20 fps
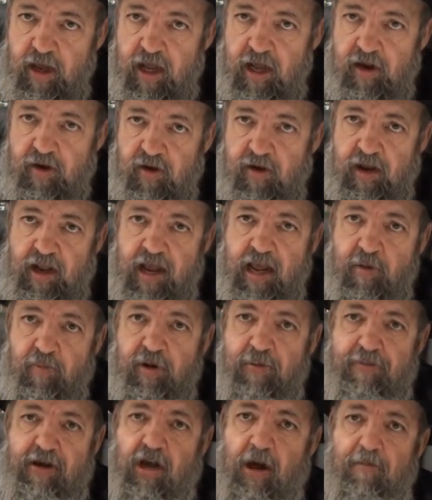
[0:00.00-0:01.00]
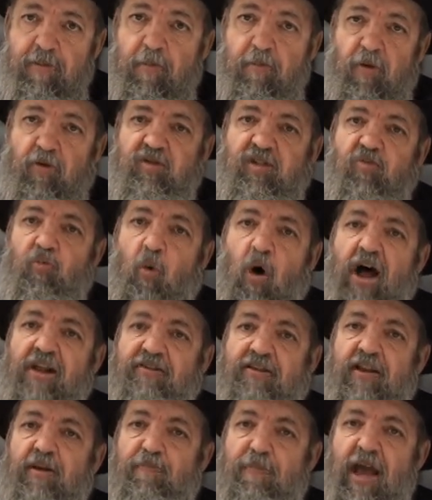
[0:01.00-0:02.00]
that he would become the most
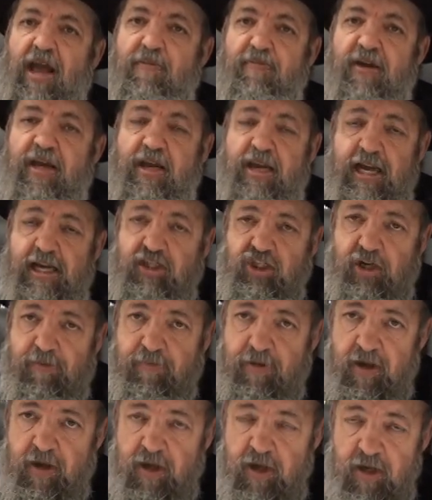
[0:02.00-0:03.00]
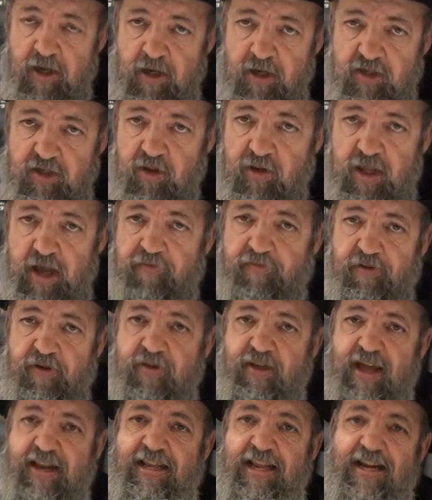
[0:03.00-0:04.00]
wanted baby in Egypt. So therefore
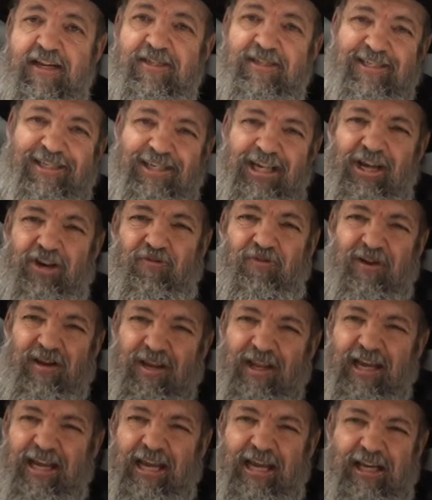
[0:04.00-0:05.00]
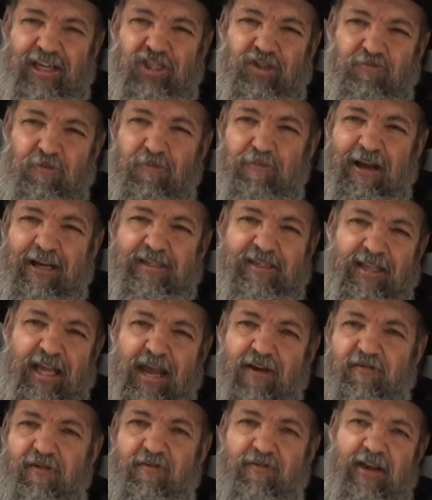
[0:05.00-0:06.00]
they did it secretly. Ishme Beis
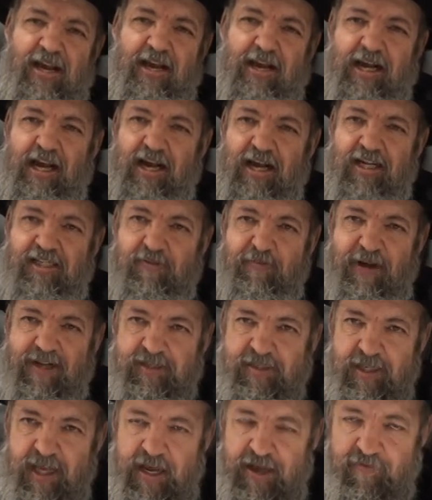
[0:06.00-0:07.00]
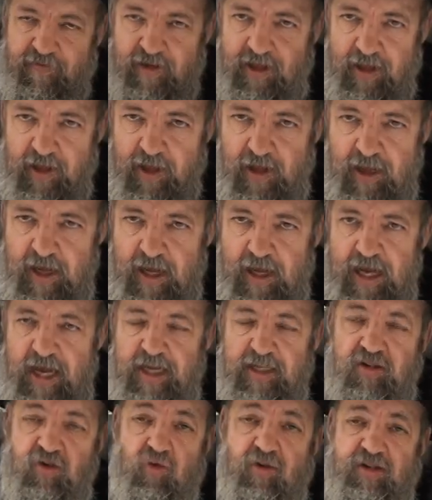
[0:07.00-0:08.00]
Levi v'yikachas
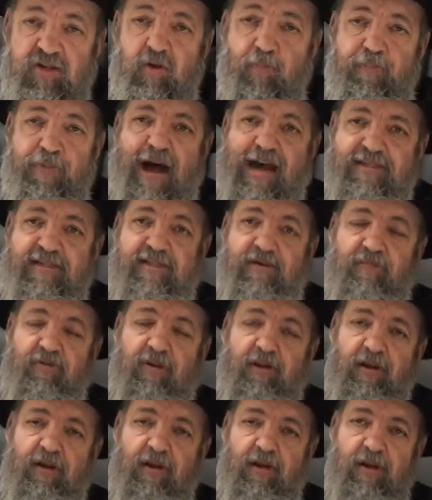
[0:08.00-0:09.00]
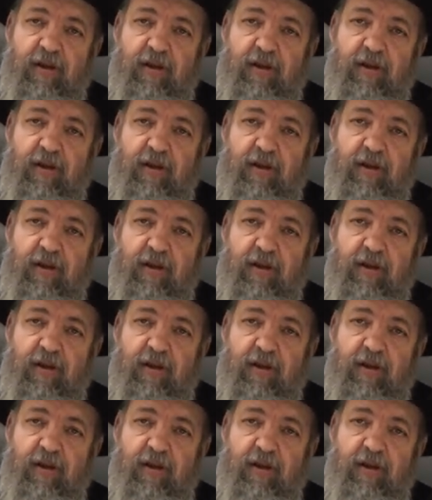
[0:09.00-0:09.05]
It's also possible